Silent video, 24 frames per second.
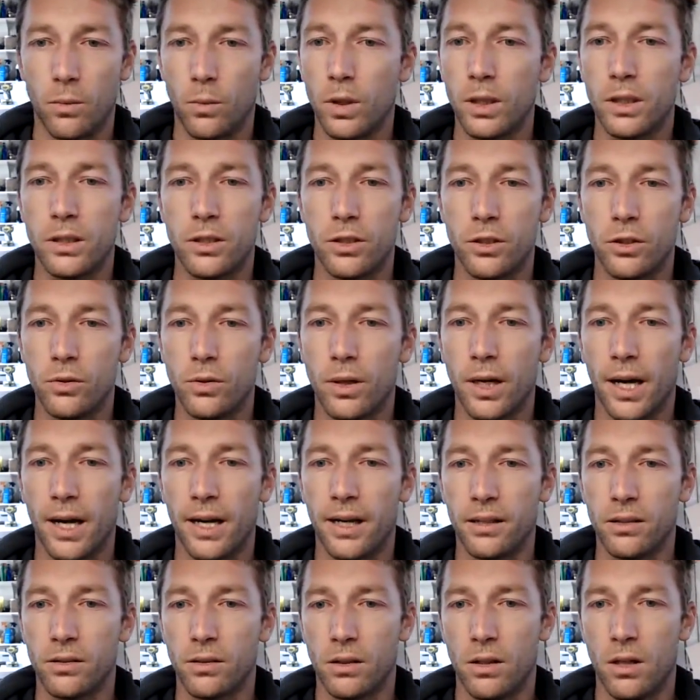What do you
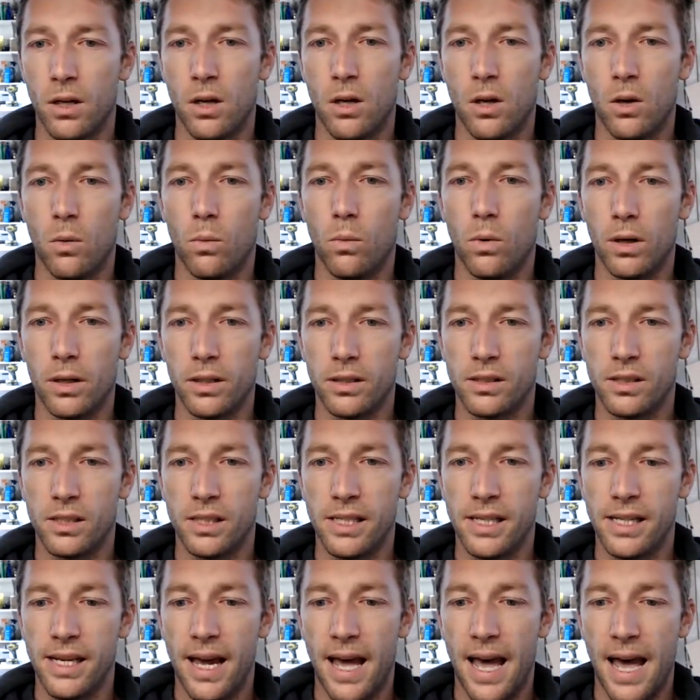guys want to
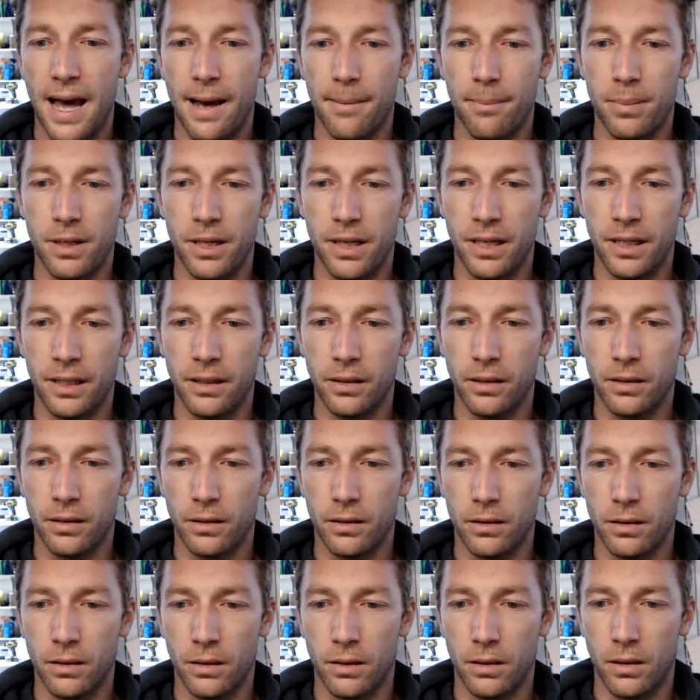see happening
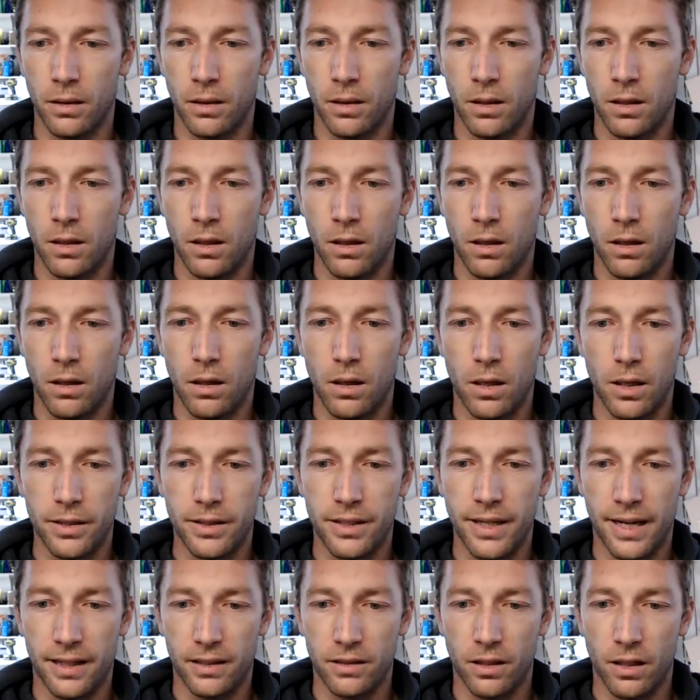on
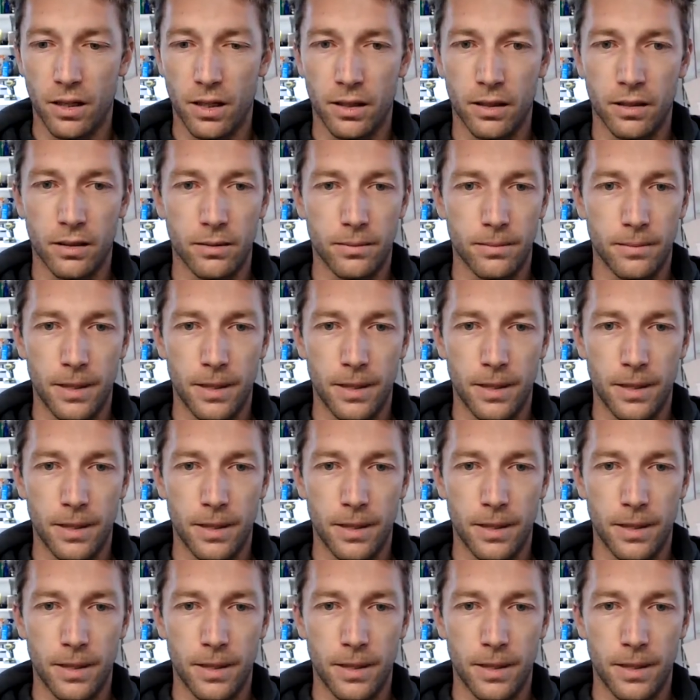Tech Talk?